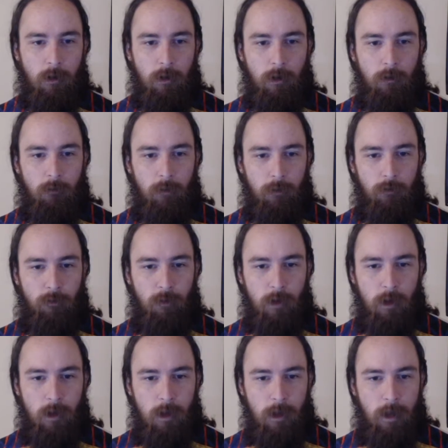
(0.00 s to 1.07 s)
for
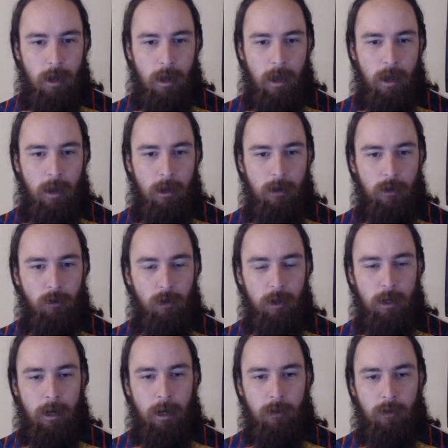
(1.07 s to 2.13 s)
free and really
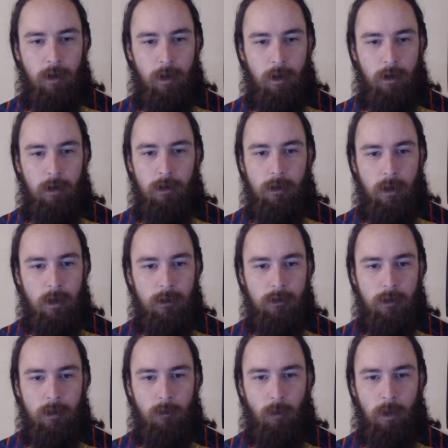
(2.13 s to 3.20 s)
get out there and
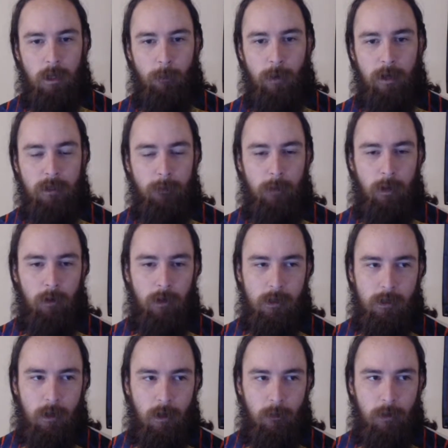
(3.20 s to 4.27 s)
see what the possibilities are,